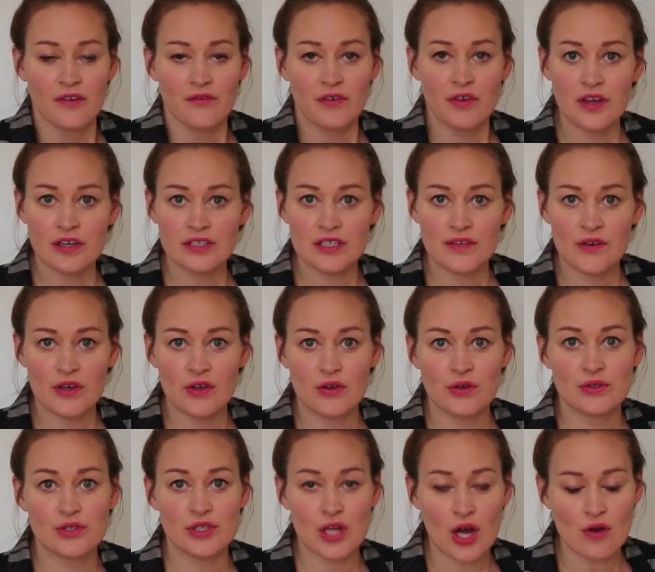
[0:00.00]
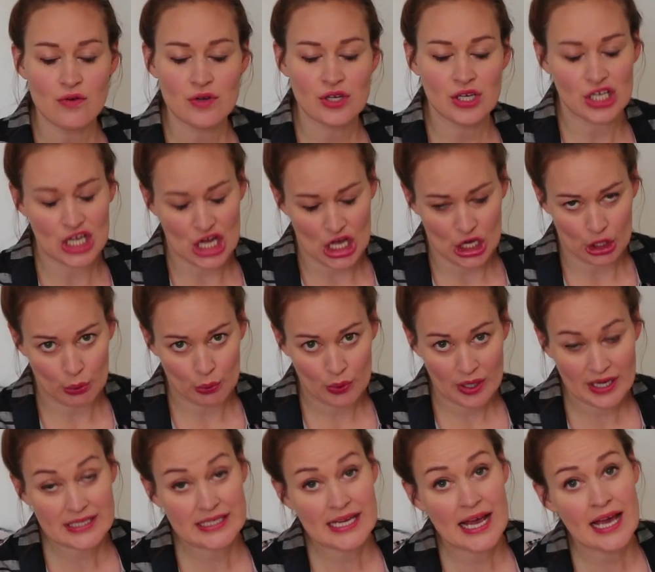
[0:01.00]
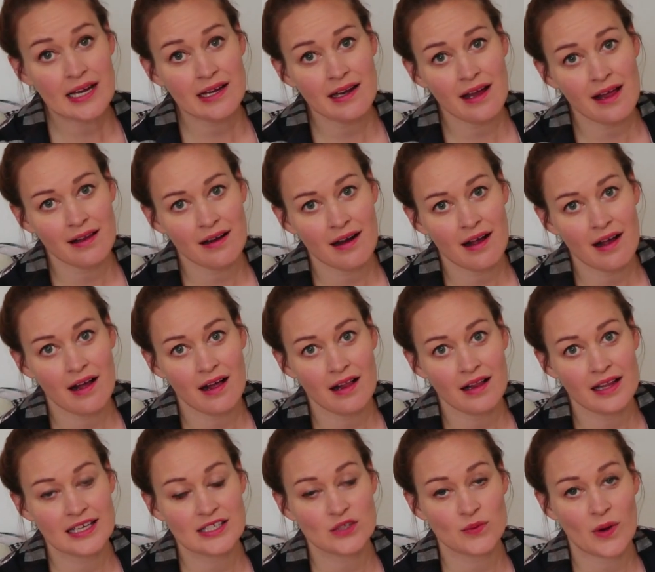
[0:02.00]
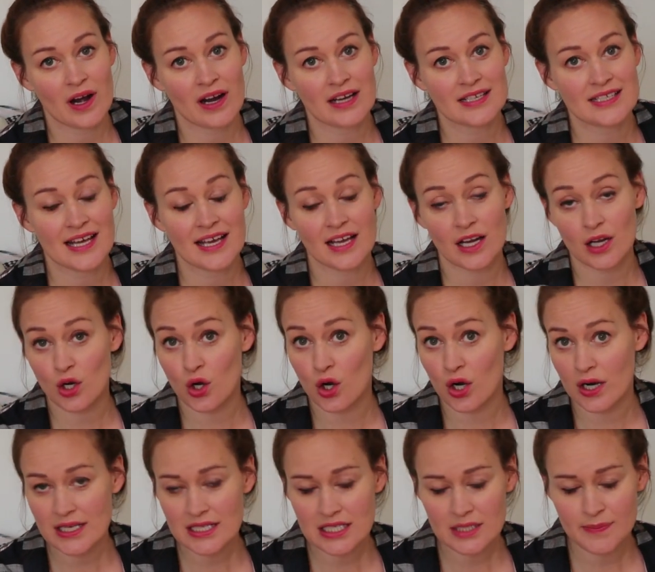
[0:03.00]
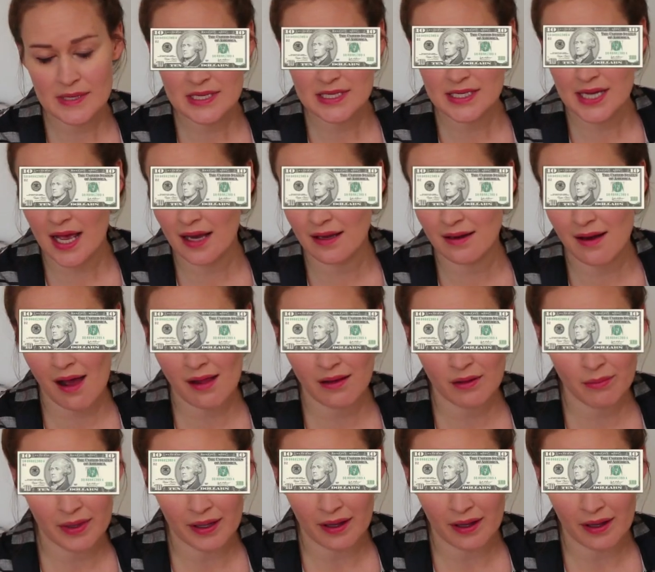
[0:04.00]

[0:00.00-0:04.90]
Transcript: For those of you who don't know, a $10 haul is where I take a crisp $10